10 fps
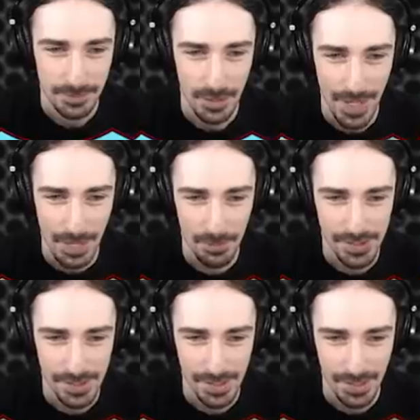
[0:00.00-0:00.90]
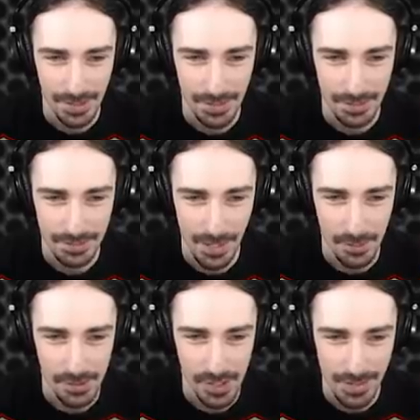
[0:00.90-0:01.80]
Well, that
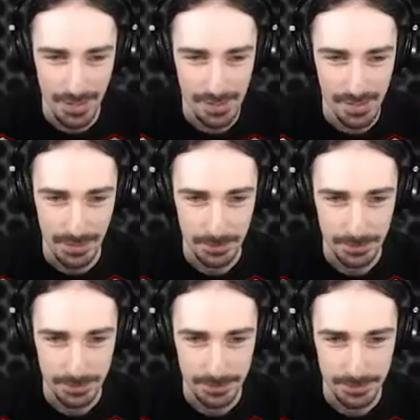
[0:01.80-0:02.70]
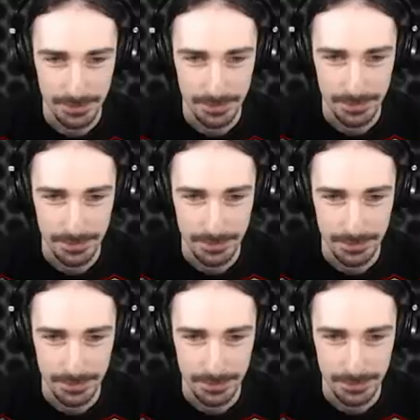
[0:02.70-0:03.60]
was not easy.
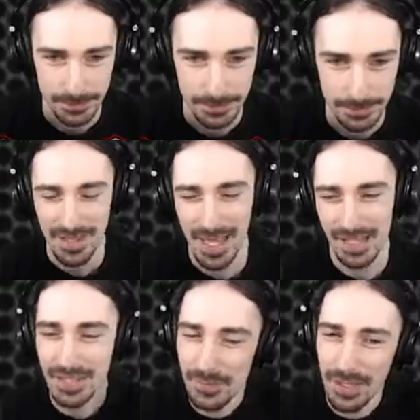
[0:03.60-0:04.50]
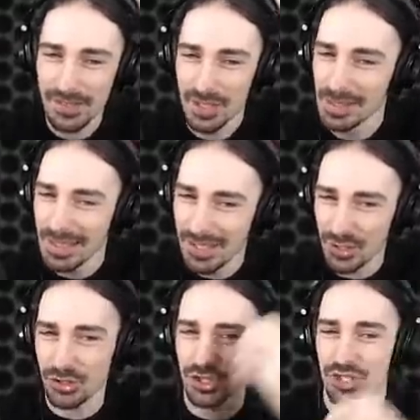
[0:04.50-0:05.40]
No. Yeah, leave us some
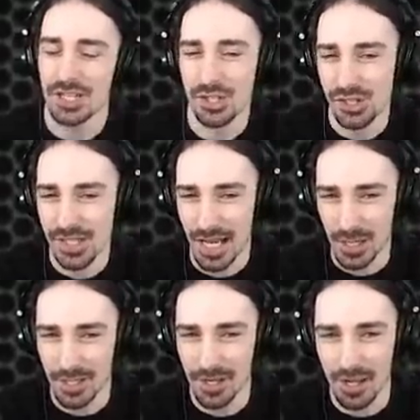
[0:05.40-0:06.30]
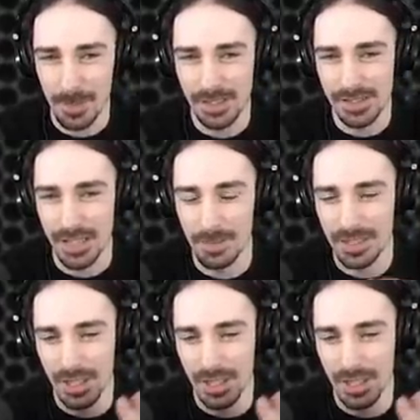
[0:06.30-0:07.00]
easier suggestions down in the comments. I'm gonna